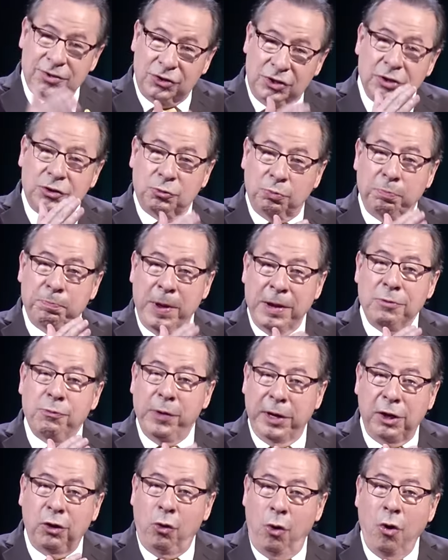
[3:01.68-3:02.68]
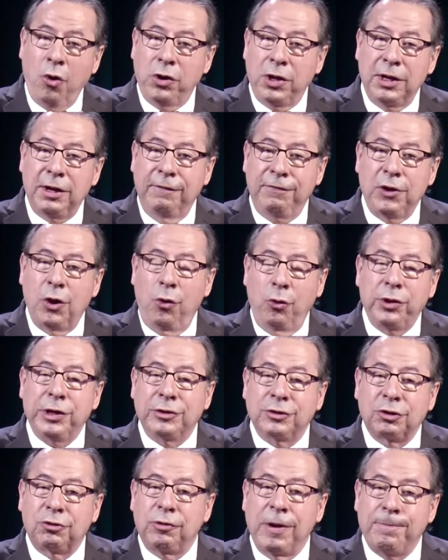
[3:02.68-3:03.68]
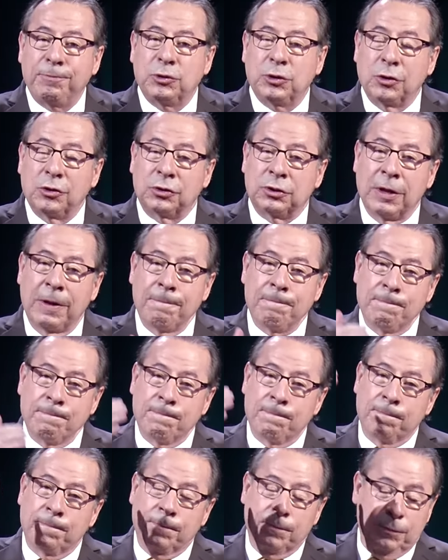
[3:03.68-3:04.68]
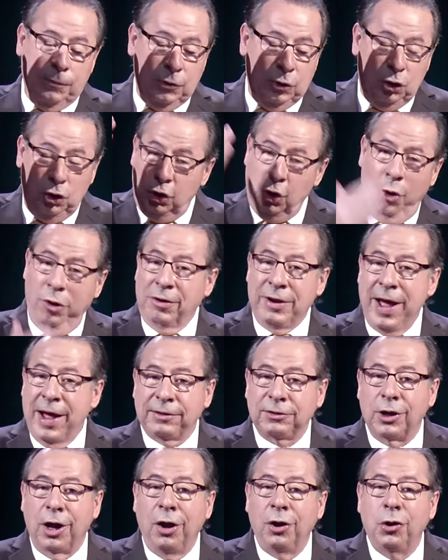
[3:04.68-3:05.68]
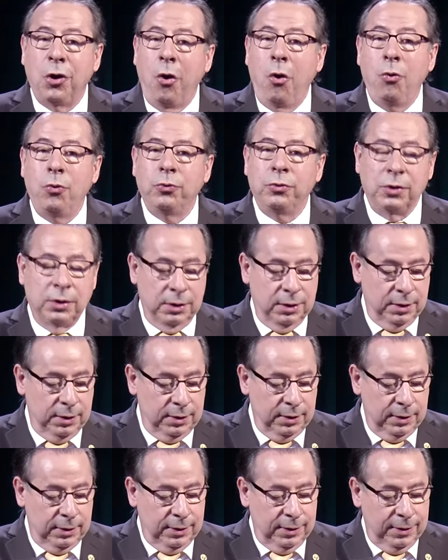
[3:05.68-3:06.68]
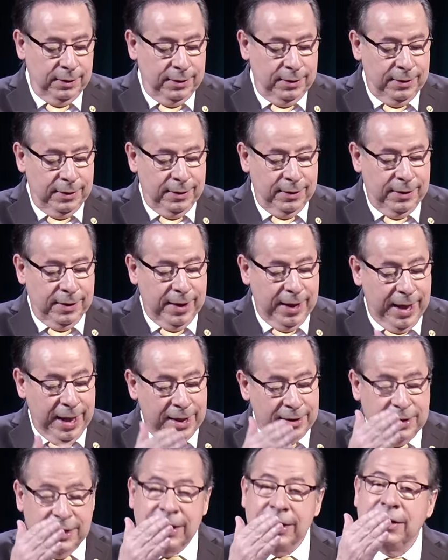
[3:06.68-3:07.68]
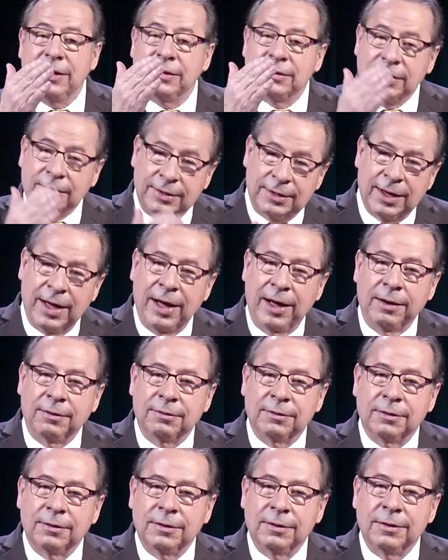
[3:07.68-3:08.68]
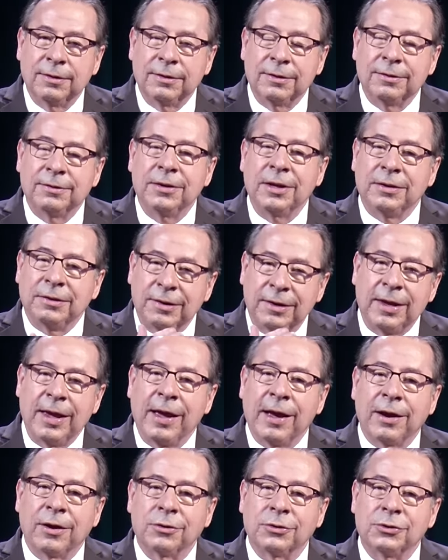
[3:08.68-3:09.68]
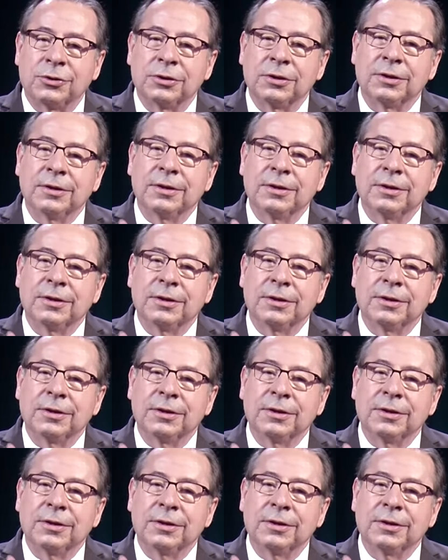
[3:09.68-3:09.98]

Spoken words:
has been recorded in the Holy Scriptures. You're not alone. And it is God that cares.